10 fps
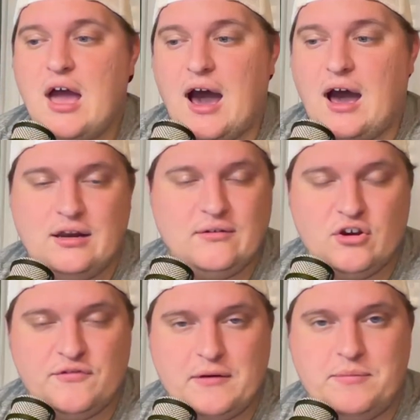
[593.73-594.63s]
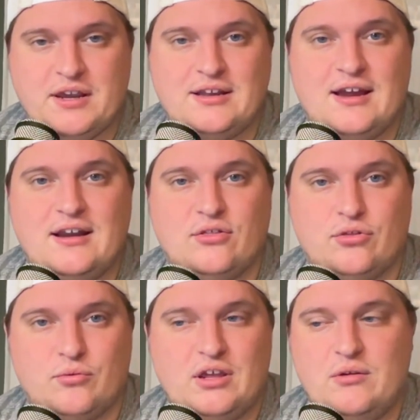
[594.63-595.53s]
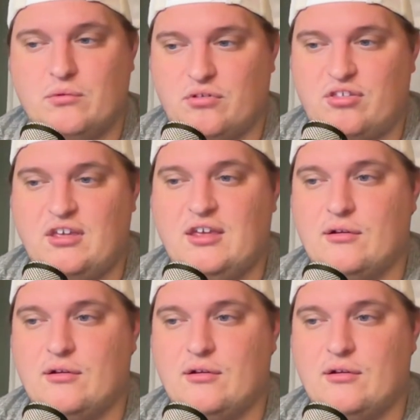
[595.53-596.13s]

I don't even know if I'd pick 9-3. We'll see.